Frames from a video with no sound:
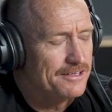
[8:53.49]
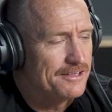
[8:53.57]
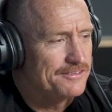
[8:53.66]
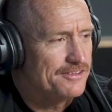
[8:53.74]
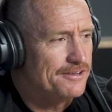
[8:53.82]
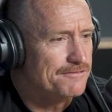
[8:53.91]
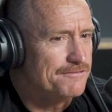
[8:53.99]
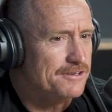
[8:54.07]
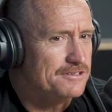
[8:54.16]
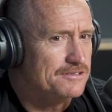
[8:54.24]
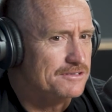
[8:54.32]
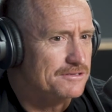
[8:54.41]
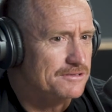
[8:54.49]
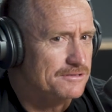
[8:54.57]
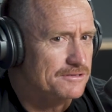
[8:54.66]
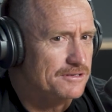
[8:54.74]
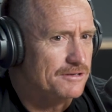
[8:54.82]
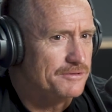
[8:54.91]
And how does that affect
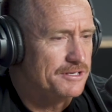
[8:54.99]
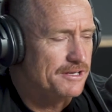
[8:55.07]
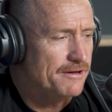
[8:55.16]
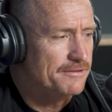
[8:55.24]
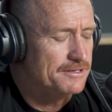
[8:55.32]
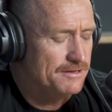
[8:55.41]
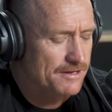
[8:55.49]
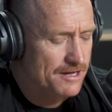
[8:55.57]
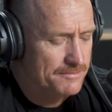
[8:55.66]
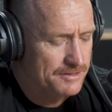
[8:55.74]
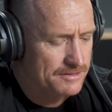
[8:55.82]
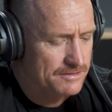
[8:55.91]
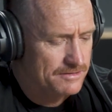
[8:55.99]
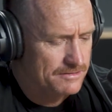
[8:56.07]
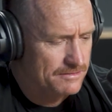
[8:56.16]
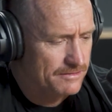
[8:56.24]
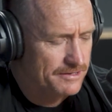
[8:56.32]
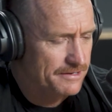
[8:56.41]
you? When you go into the army,
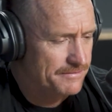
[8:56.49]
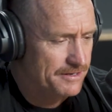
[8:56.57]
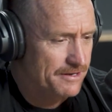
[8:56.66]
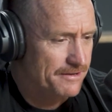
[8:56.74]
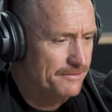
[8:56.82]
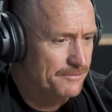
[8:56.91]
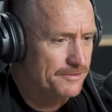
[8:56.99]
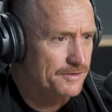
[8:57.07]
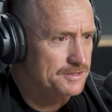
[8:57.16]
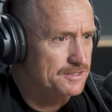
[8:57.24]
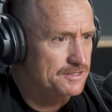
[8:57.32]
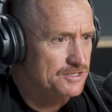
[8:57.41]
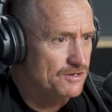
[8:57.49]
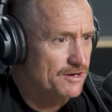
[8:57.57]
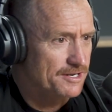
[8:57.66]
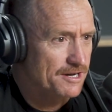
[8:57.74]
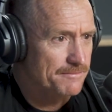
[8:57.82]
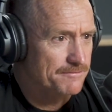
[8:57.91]
I don't even know how it works. Do you
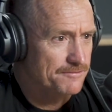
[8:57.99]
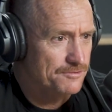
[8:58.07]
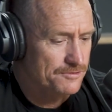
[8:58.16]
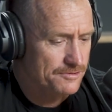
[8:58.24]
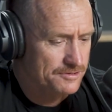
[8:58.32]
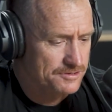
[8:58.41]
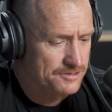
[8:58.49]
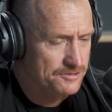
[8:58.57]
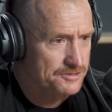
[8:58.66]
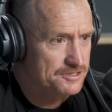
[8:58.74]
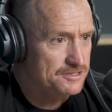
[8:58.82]
sign up for a certain